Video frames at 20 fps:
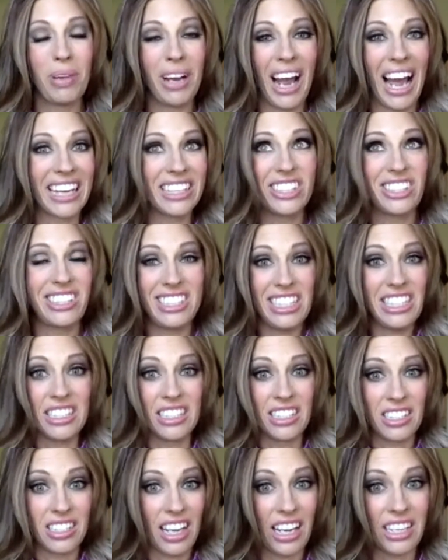but I
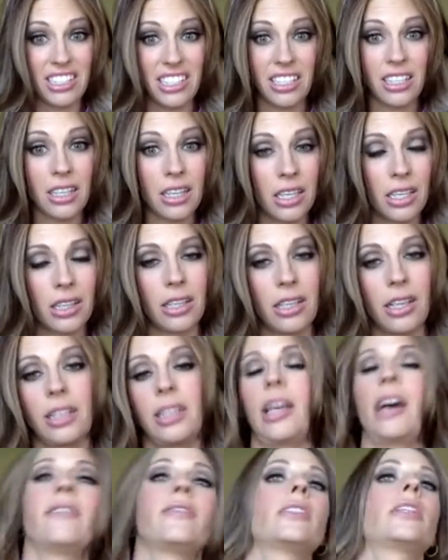didn't. I didn't think
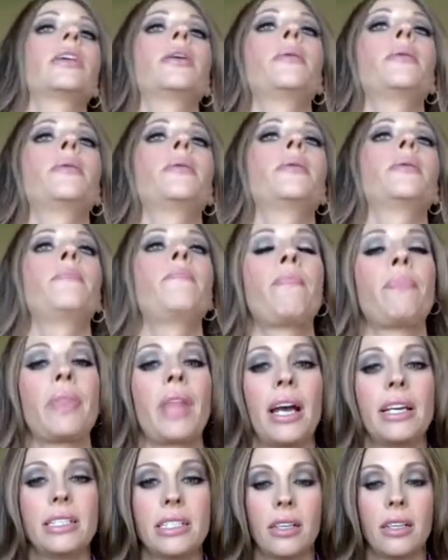that I loved him.
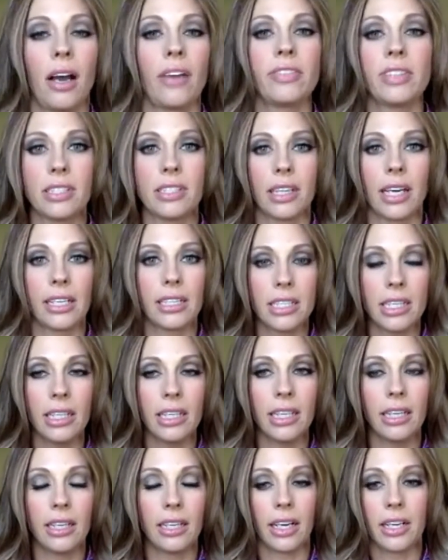I did. Obviously, I
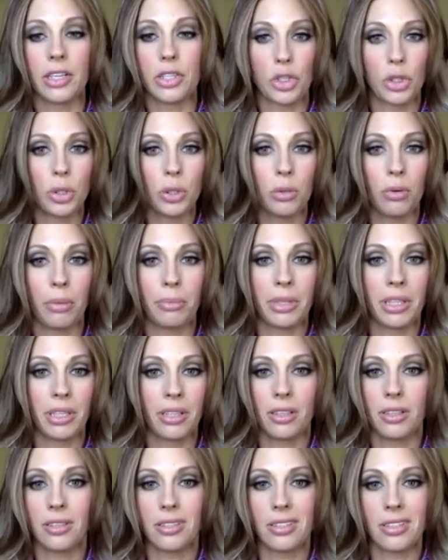did, and I do. I
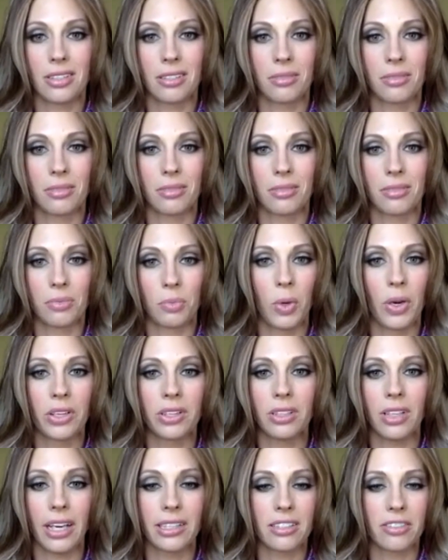mean, he's one of
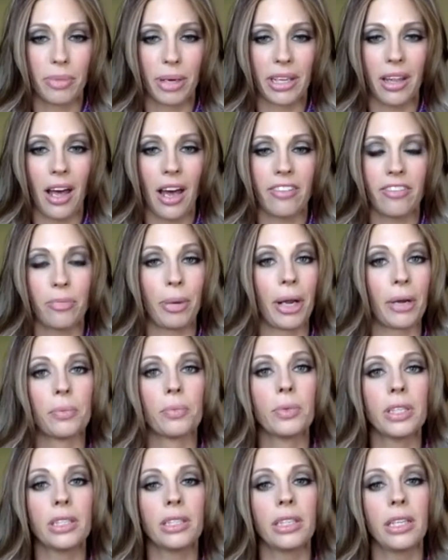the lights of my life. But
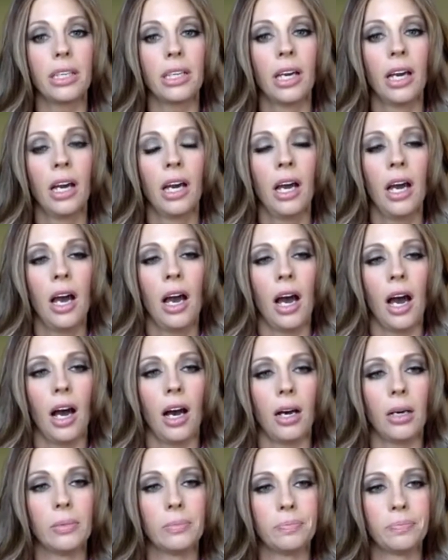I really,
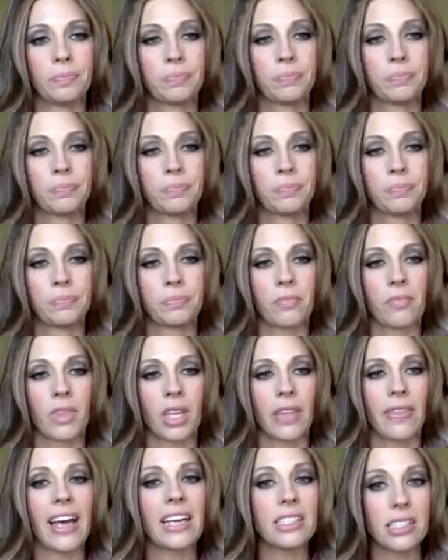um,
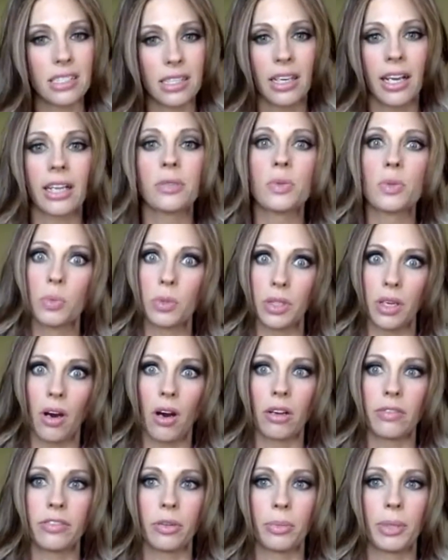that disconnect was really
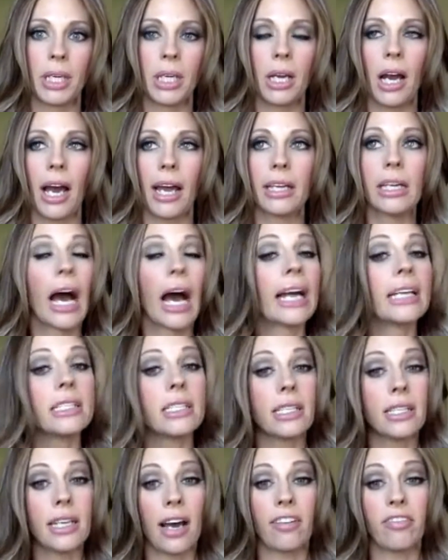hard for me. I
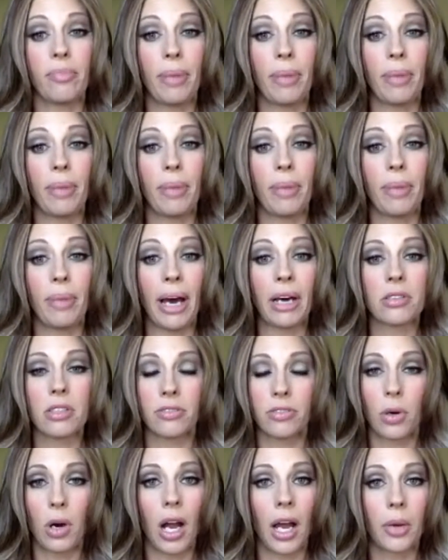I did have bouts
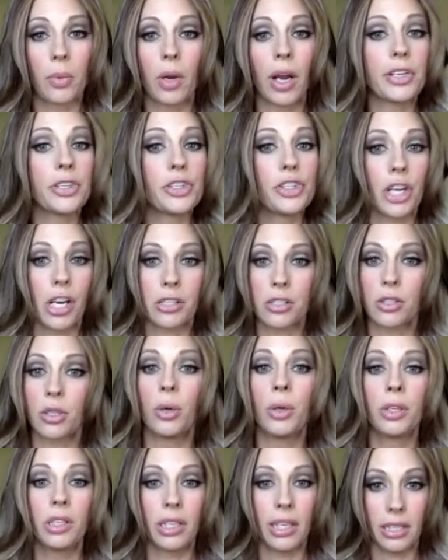of crying when I
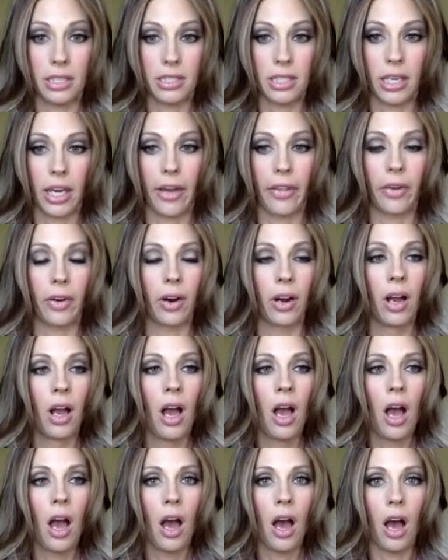just couldn't get it
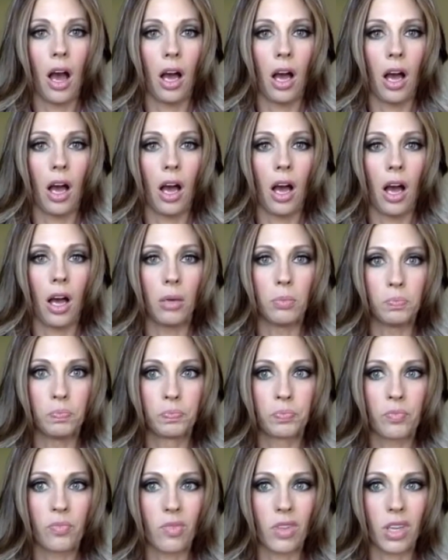together. Um,